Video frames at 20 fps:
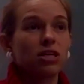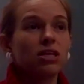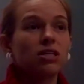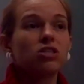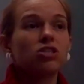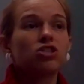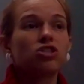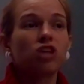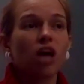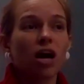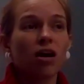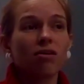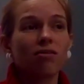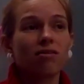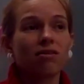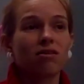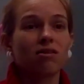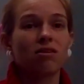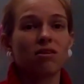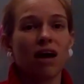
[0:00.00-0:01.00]
In
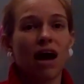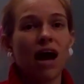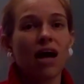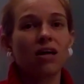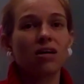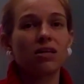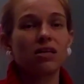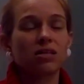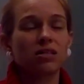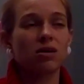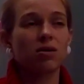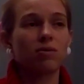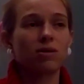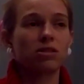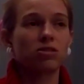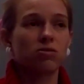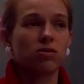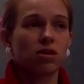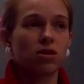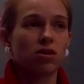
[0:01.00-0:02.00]
general, locality is
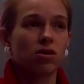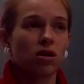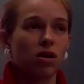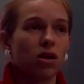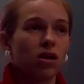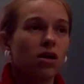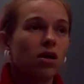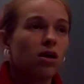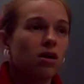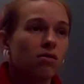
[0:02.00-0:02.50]
always critical.